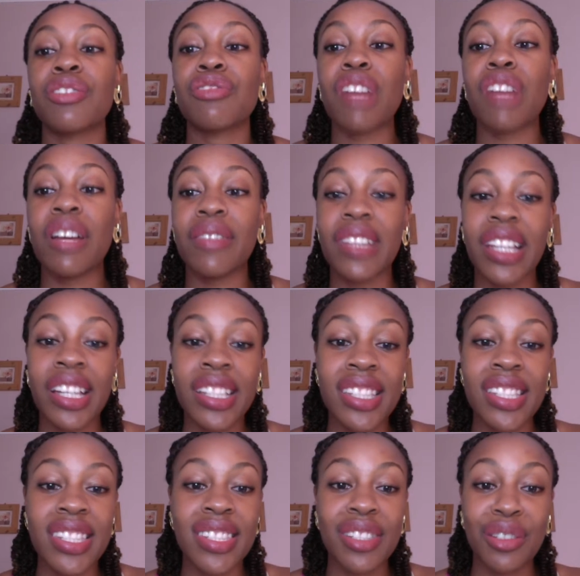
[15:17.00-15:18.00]

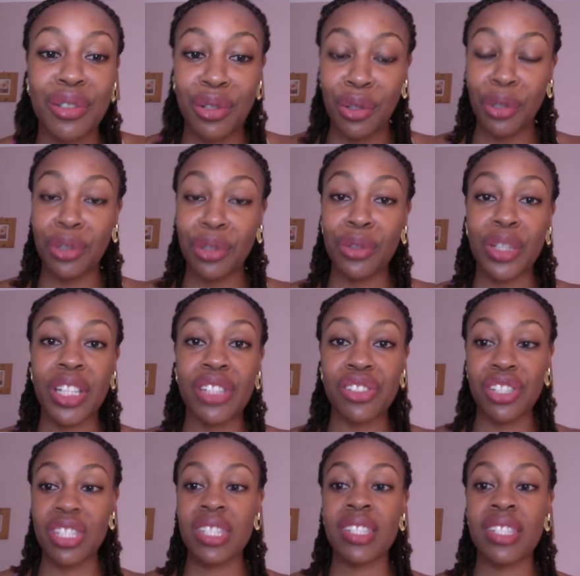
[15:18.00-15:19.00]
travelers. You can
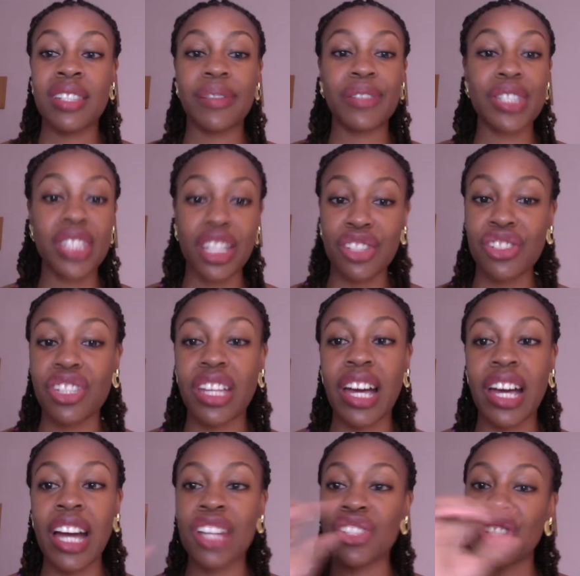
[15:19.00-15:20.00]
just search the
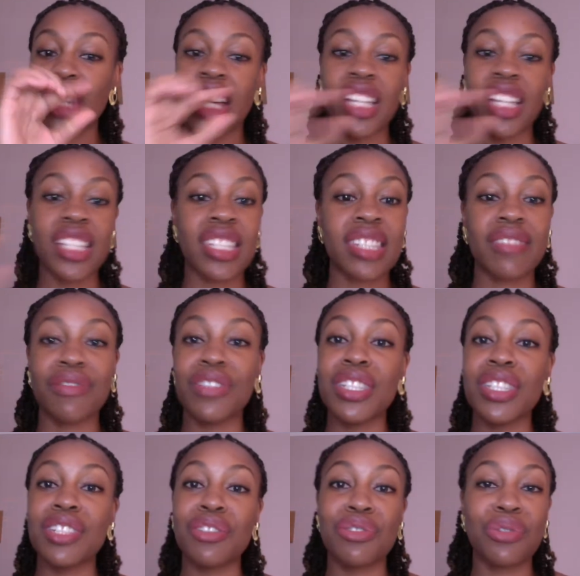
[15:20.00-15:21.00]
hashtags
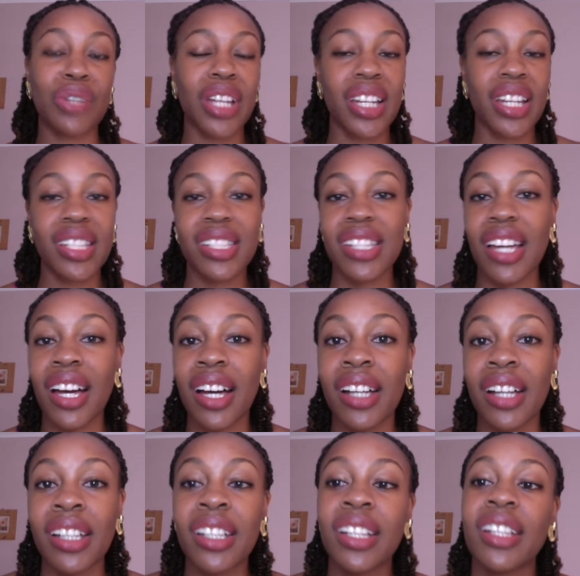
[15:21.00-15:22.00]
Visit
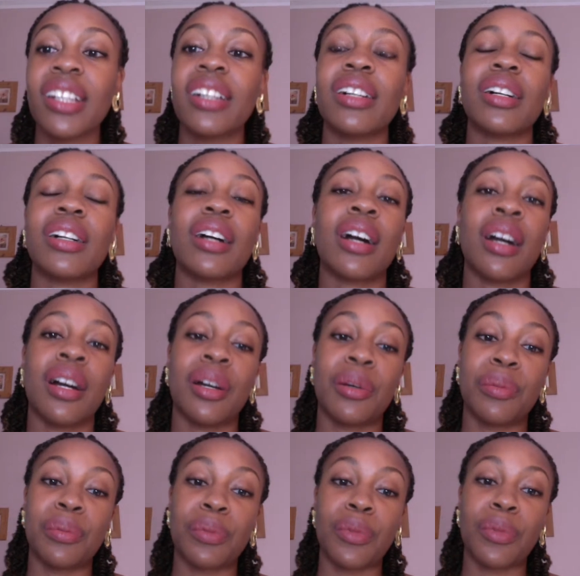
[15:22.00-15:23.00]
Uganda,
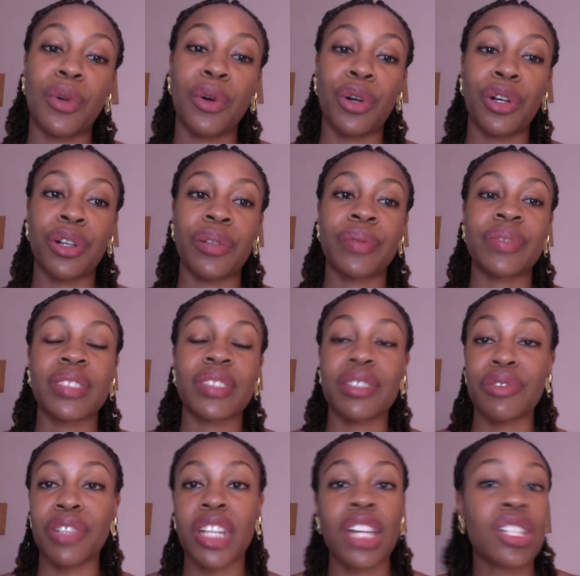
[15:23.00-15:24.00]
or
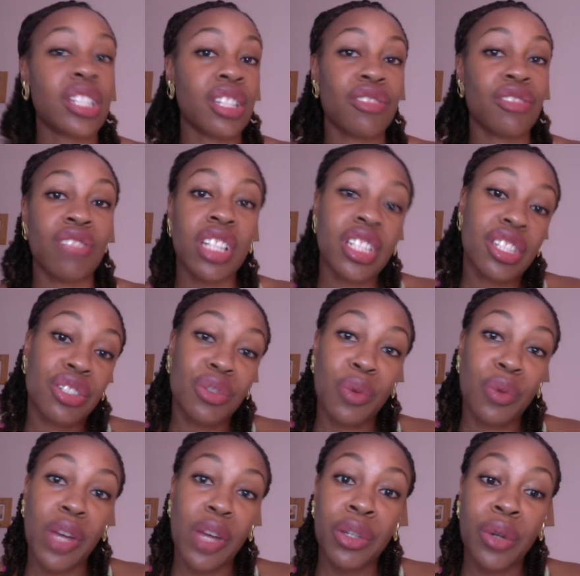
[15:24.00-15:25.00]
different hashtags related
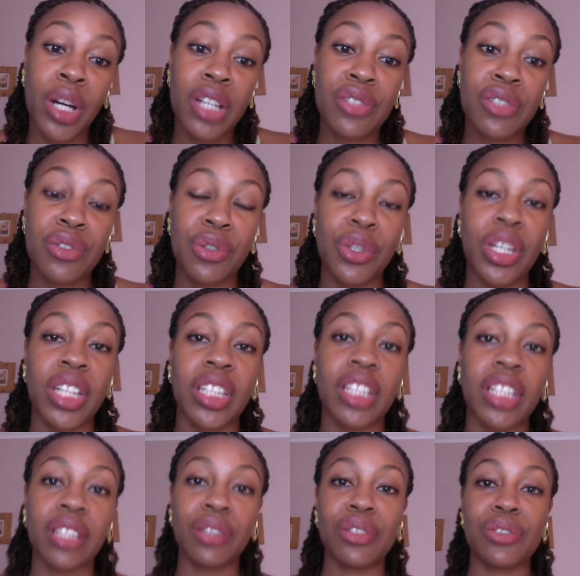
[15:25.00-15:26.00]
to where you are, so you can
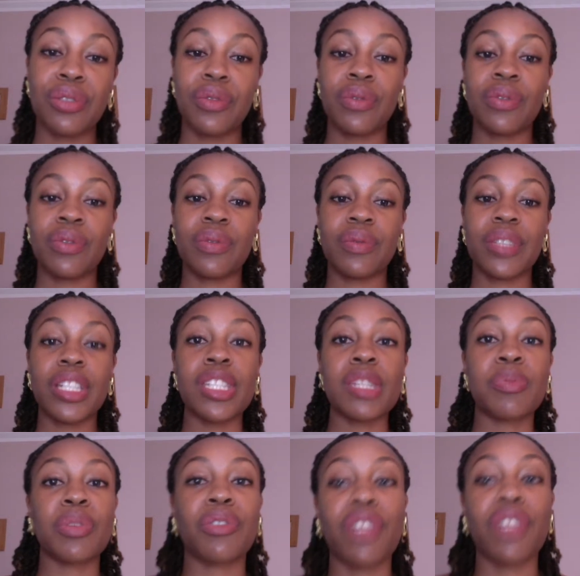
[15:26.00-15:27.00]
get lots of
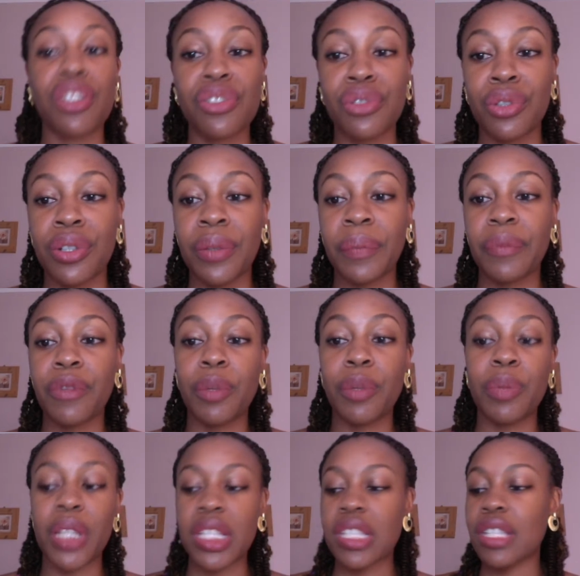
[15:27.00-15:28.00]
inspiration for
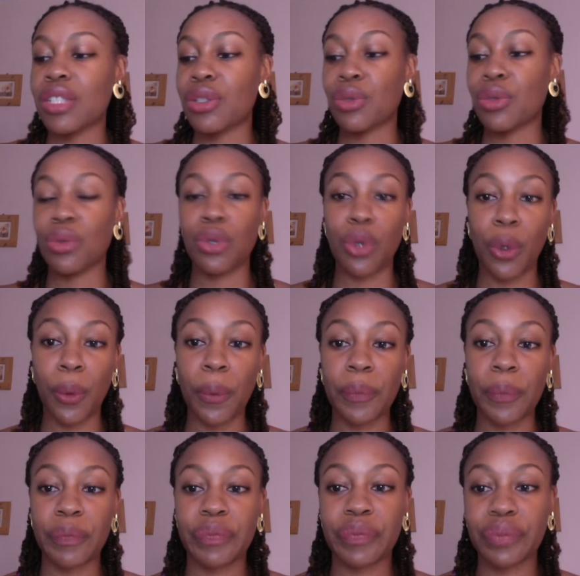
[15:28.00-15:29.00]
places to go.